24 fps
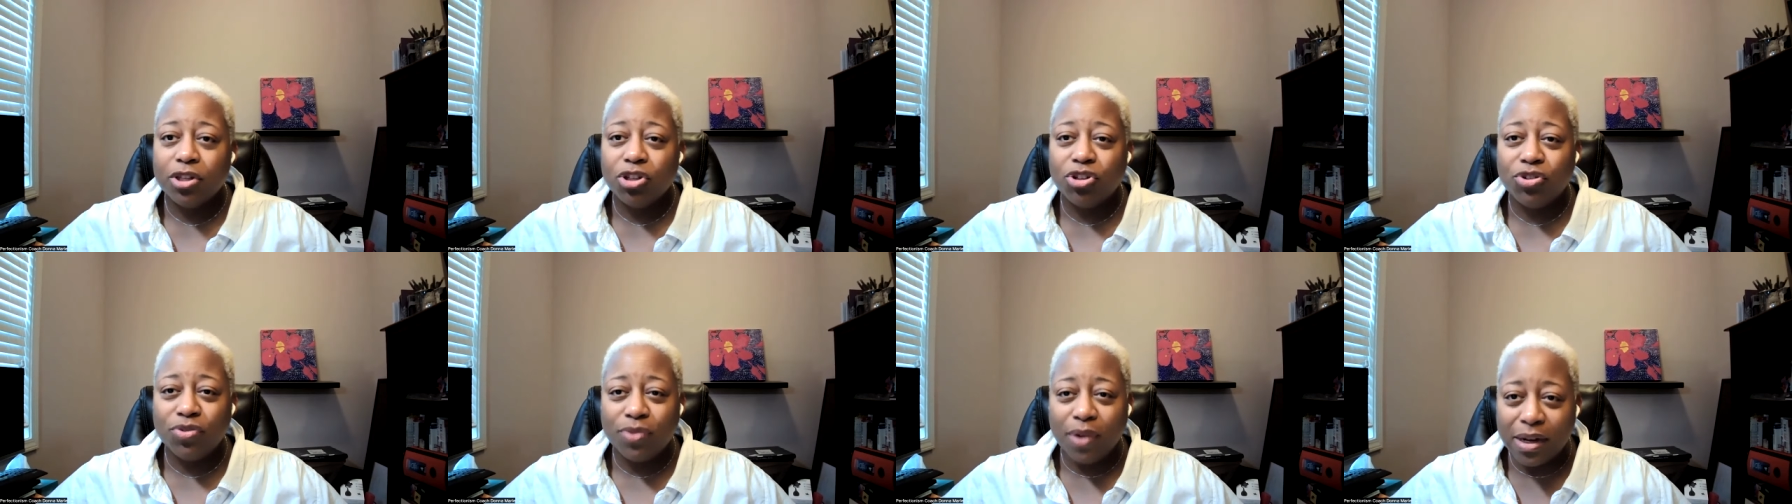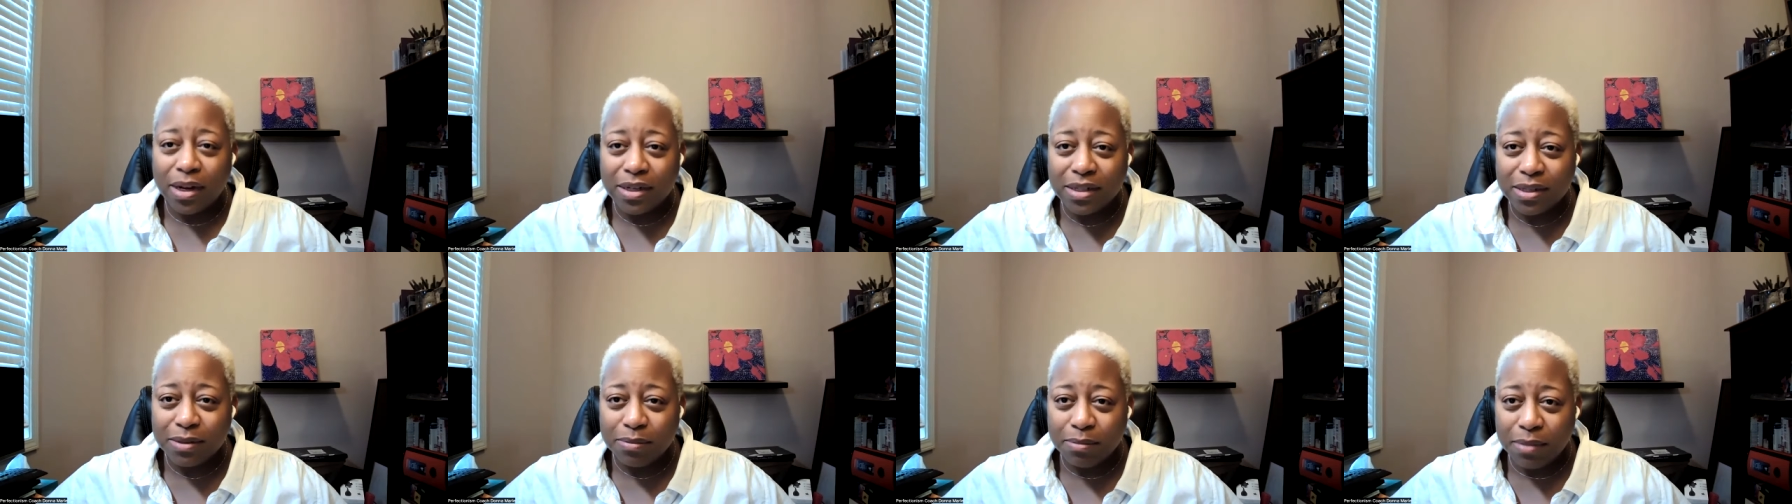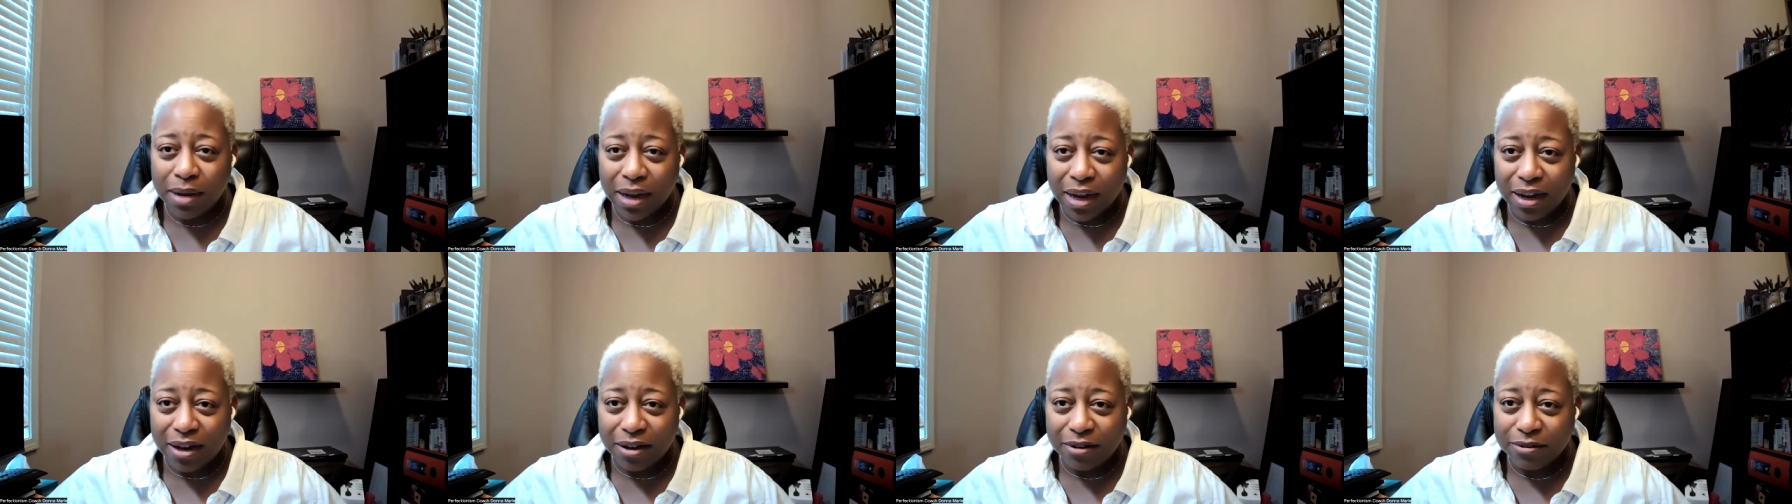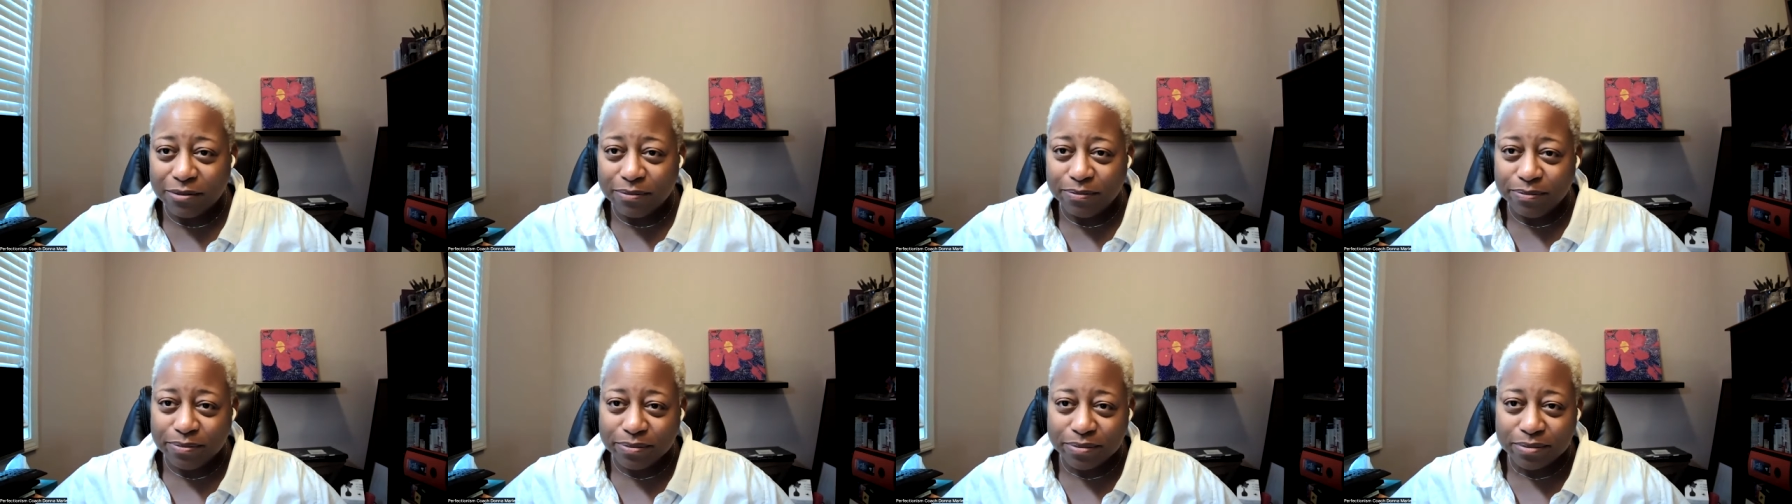trust me,
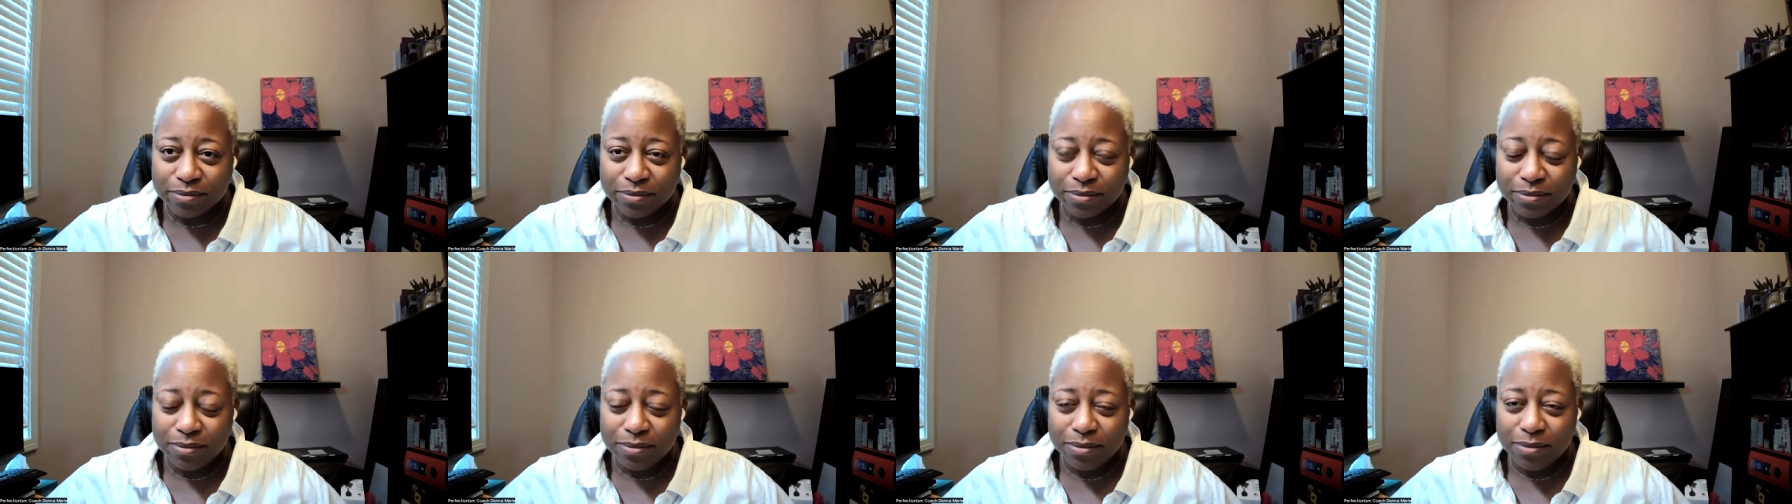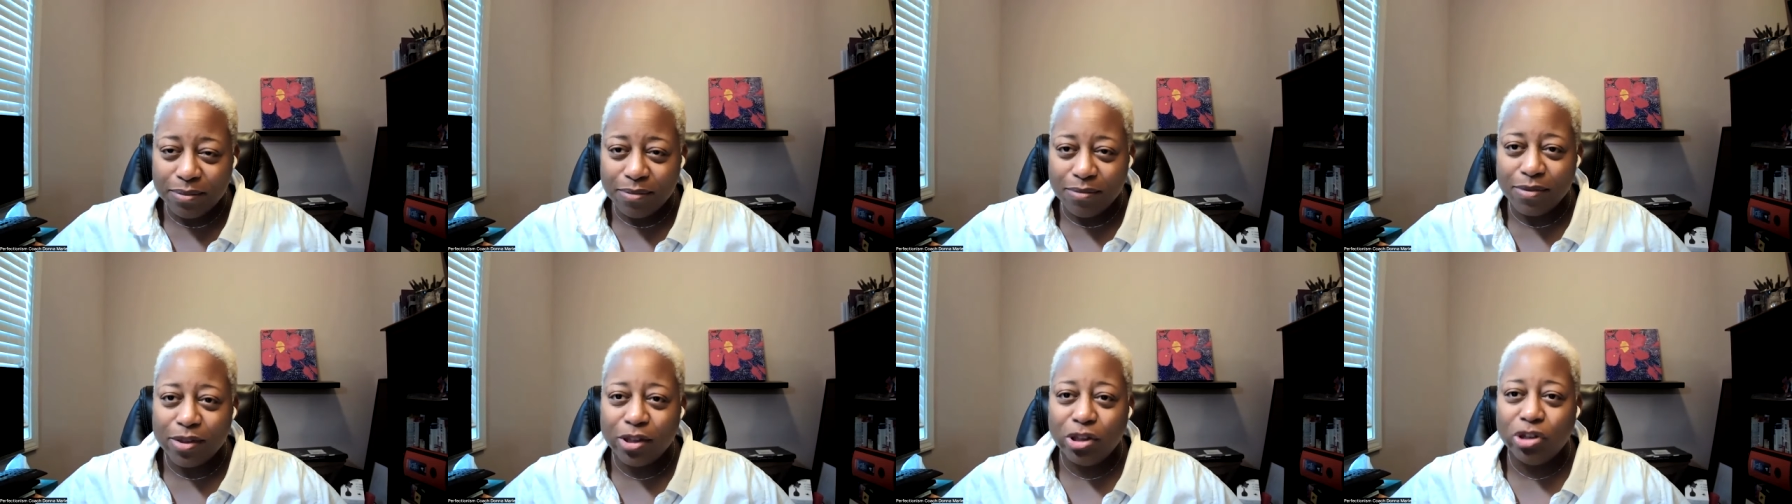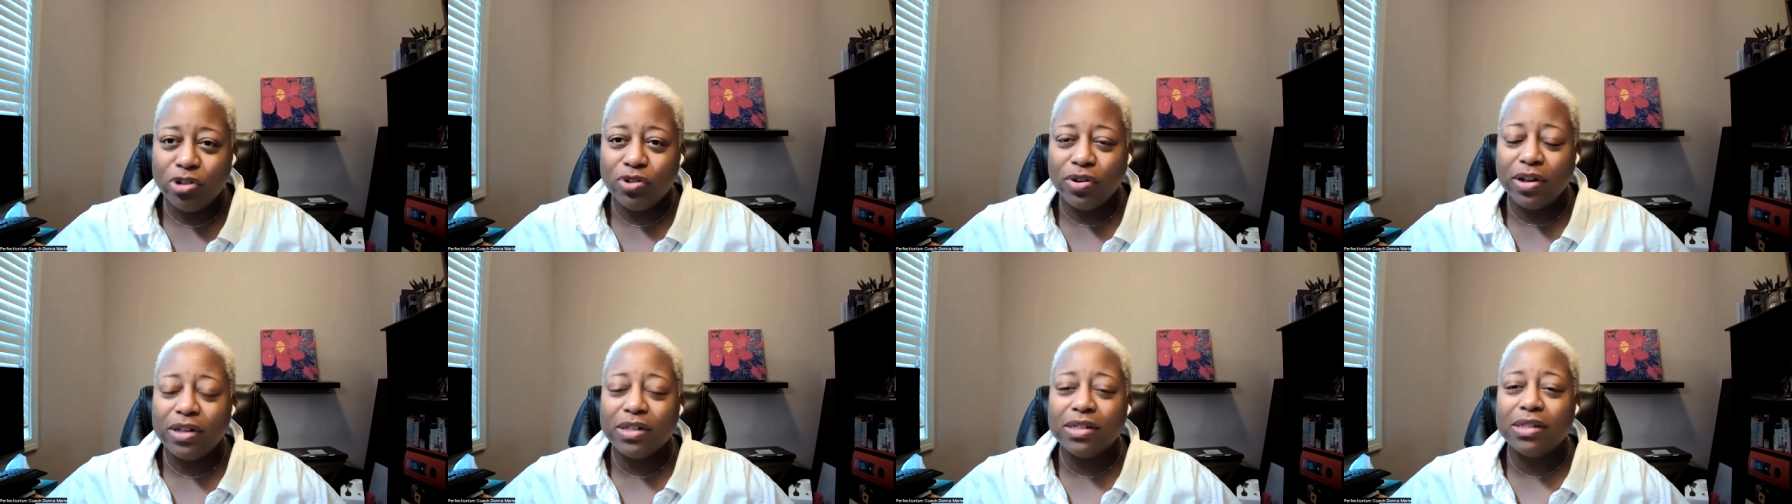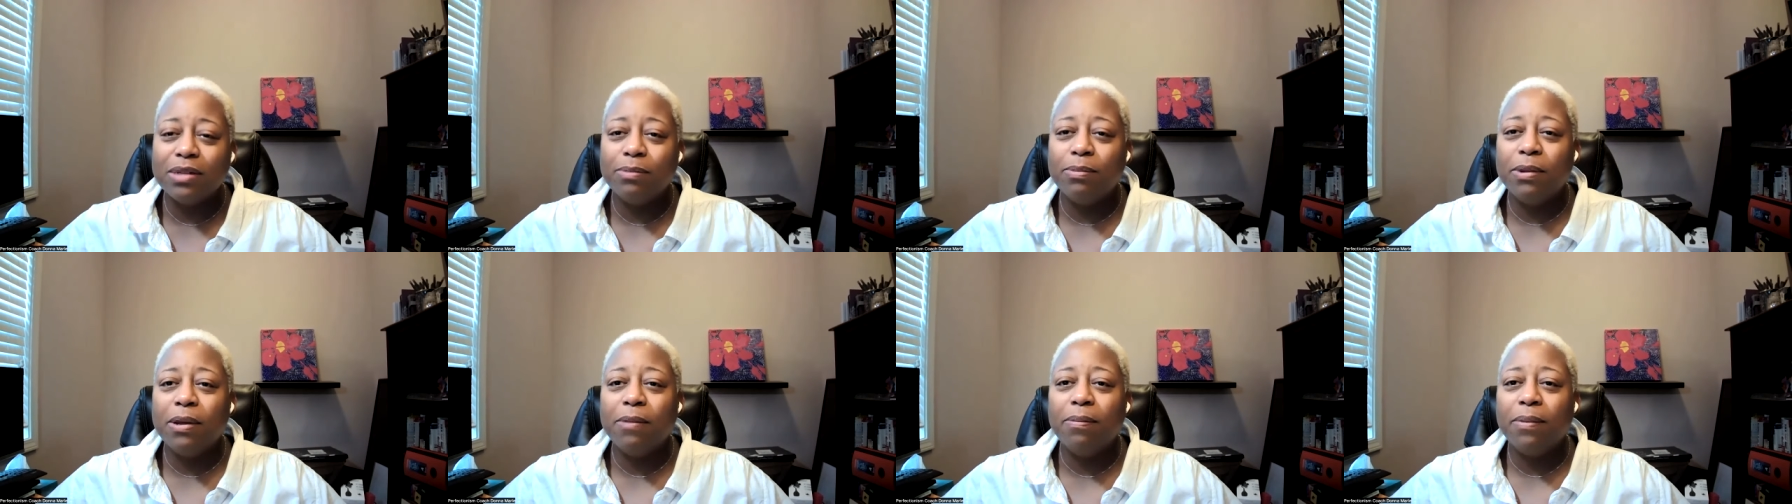trust
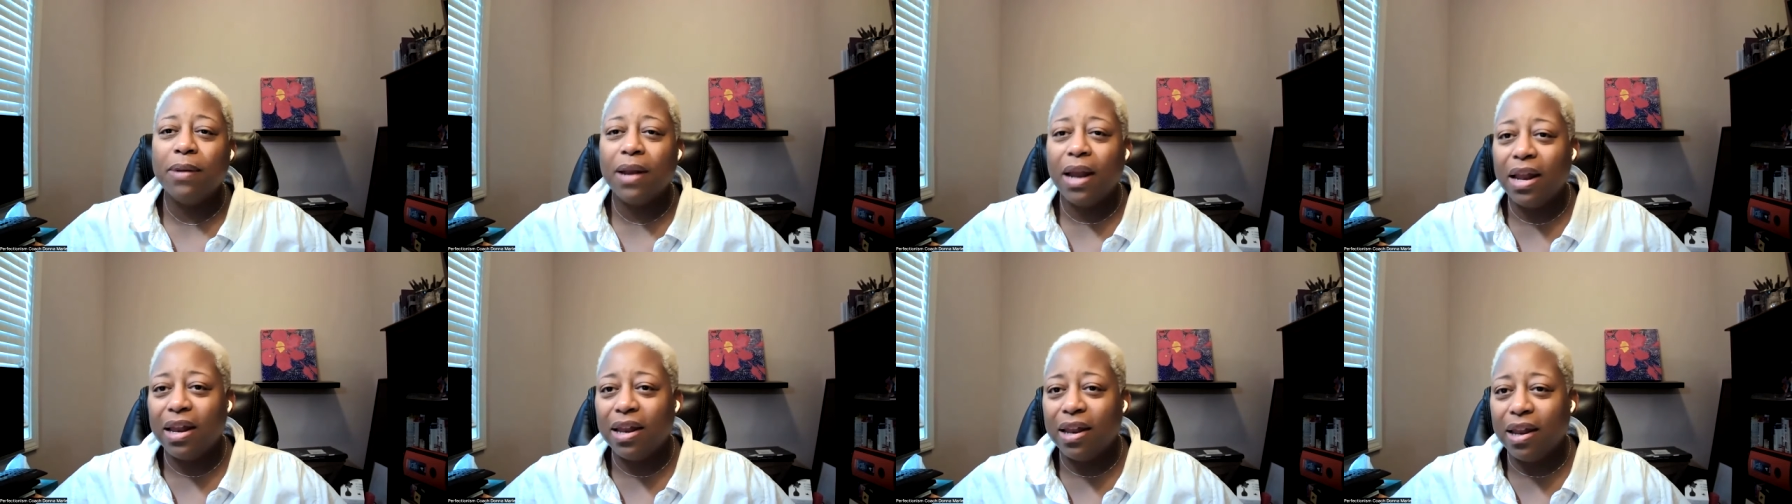the people that